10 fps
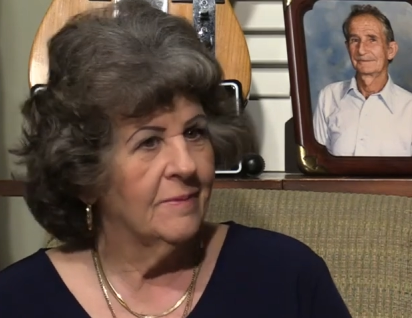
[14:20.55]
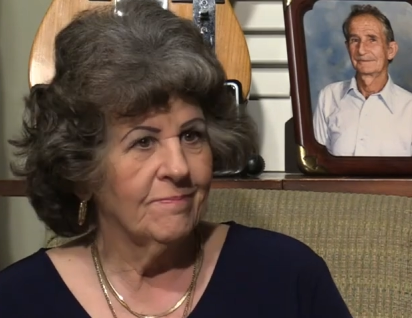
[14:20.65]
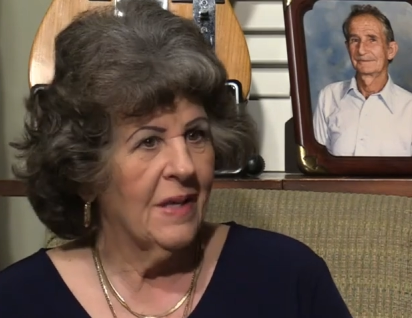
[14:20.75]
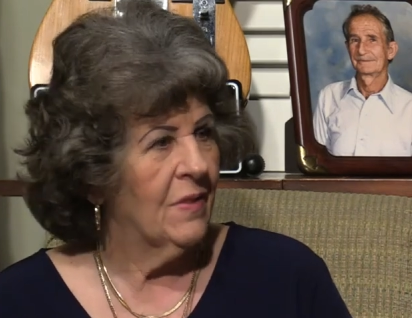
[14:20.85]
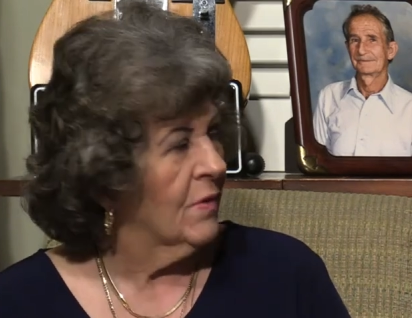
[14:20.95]

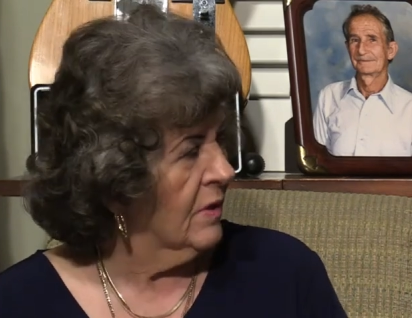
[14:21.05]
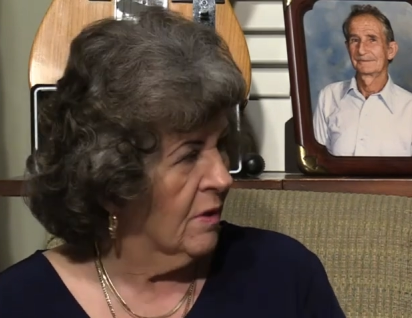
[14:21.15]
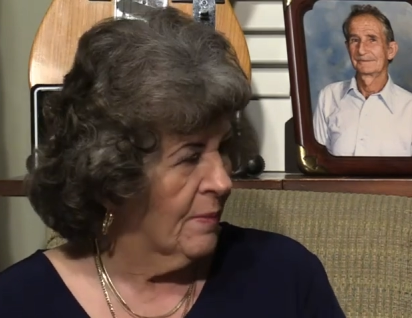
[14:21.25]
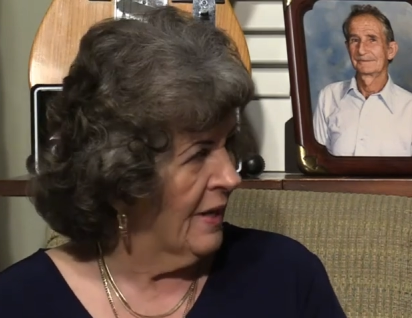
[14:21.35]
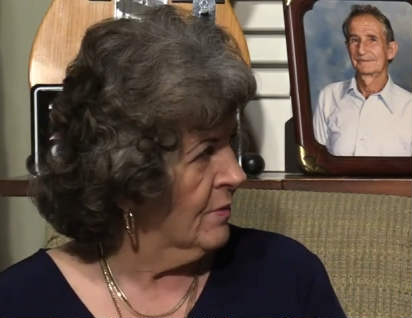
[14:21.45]
Speaker 1: and there are no
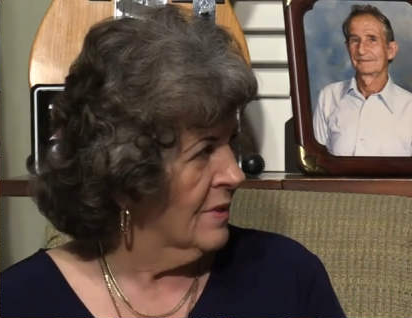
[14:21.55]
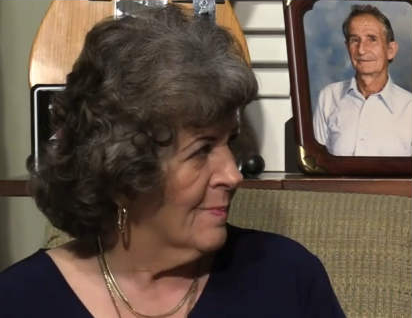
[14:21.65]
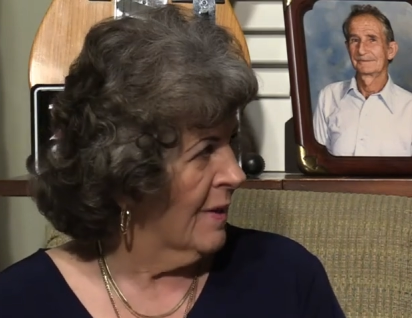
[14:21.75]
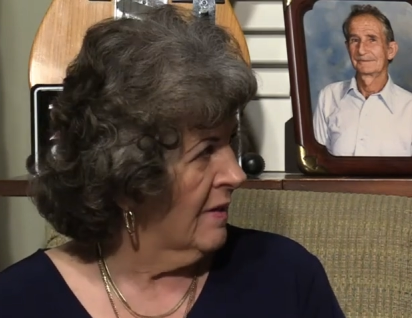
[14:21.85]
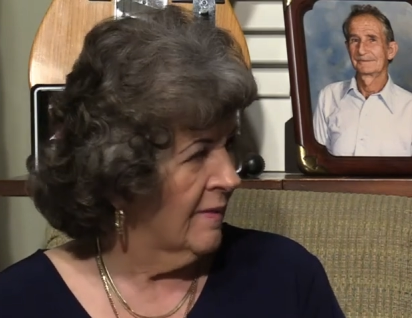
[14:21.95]
boundaries,
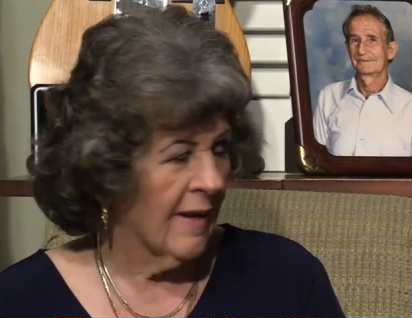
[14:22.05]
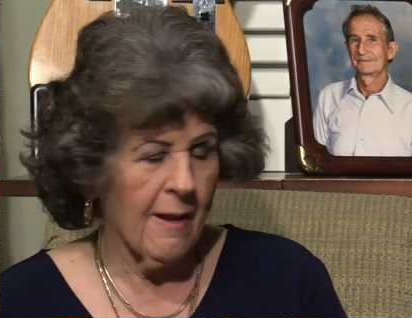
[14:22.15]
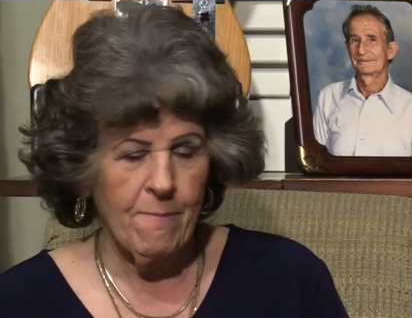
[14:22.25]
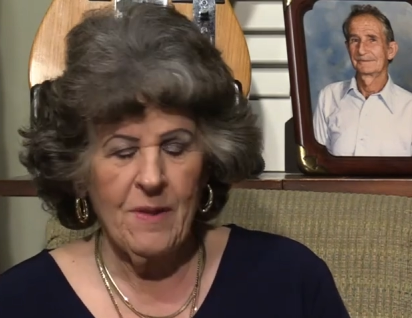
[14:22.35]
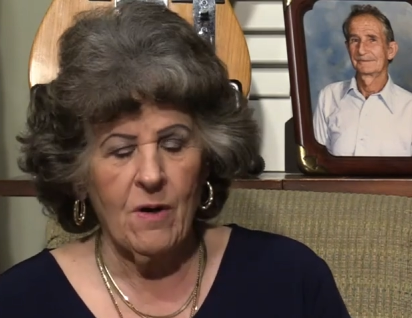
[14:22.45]
Paul.
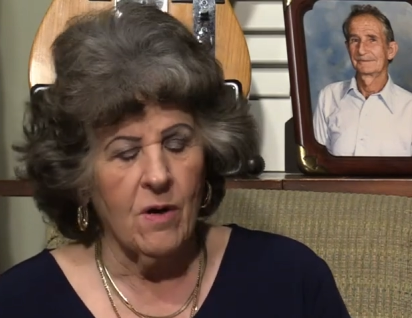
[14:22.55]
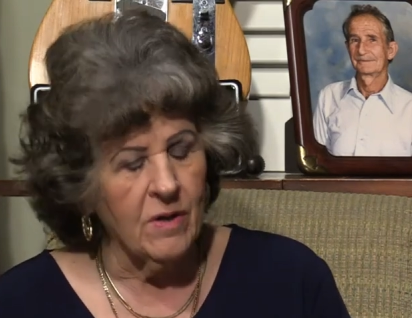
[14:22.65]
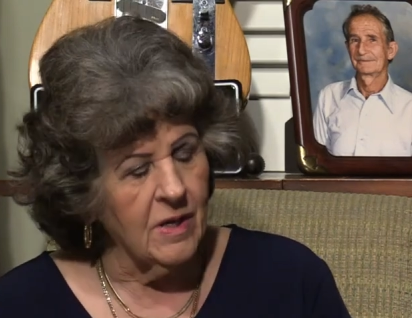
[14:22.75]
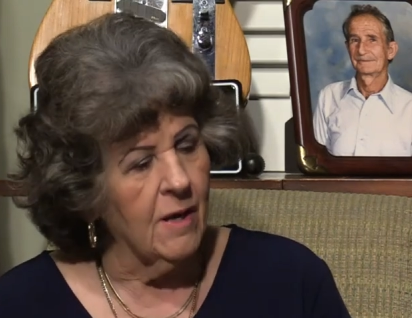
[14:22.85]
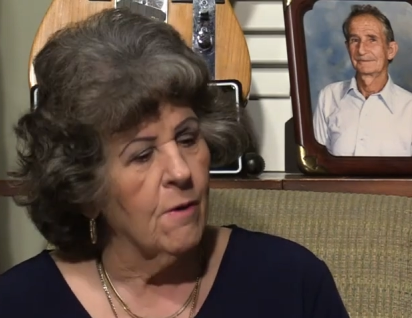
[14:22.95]
There are
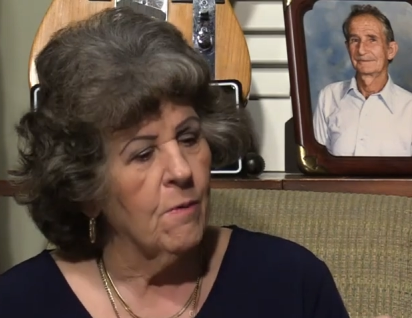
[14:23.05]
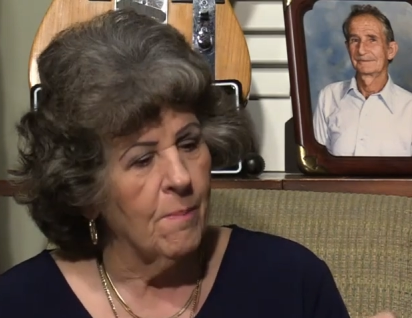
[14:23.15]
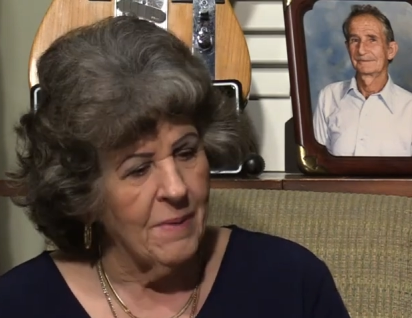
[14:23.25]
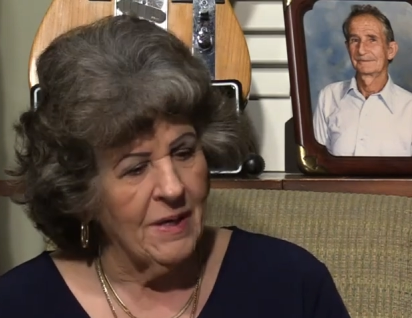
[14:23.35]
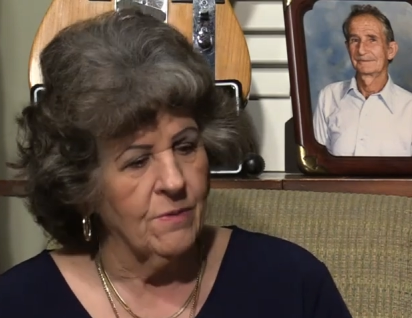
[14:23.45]
no
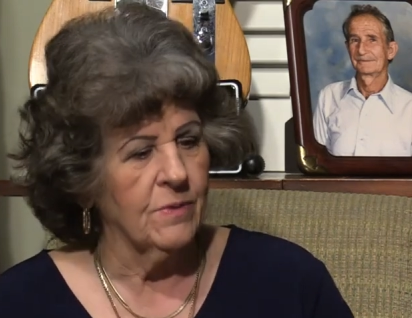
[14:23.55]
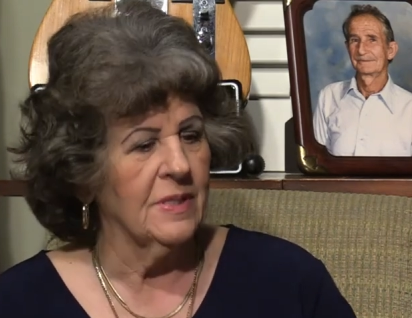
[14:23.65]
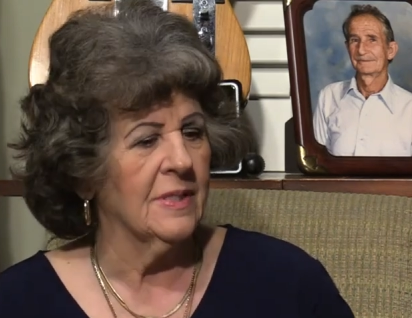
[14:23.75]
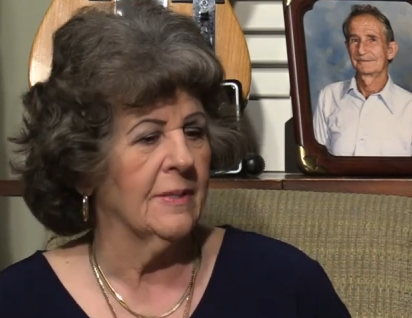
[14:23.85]
boundaries.